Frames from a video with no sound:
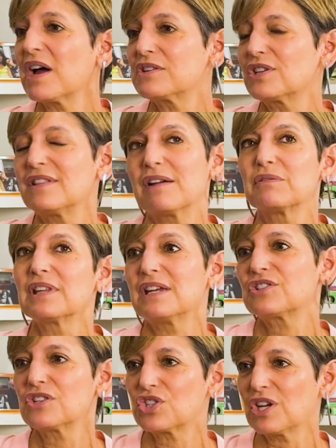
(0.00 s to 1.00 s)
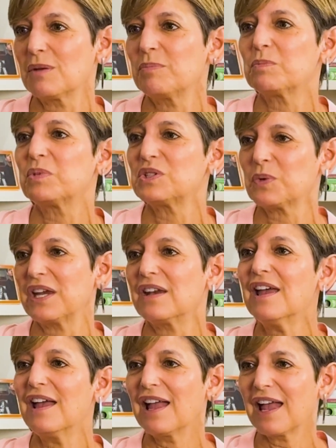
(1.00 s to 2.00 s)
much. And that relationship
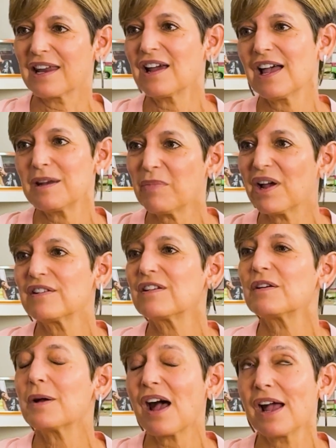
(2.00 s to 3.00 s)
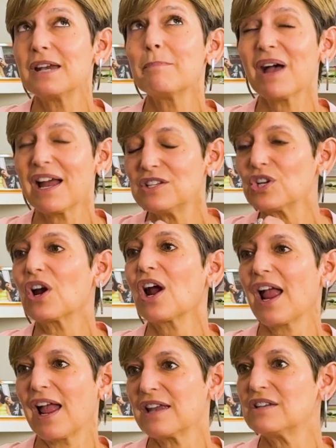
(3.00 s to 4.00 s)
between Hannah
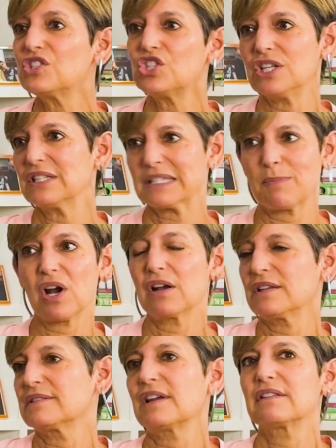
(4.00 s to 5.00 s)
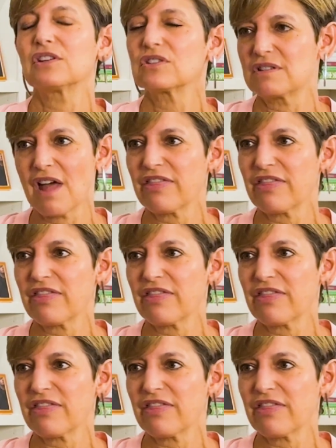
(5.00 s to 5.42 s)
Einbinder and Jean Smart is like there's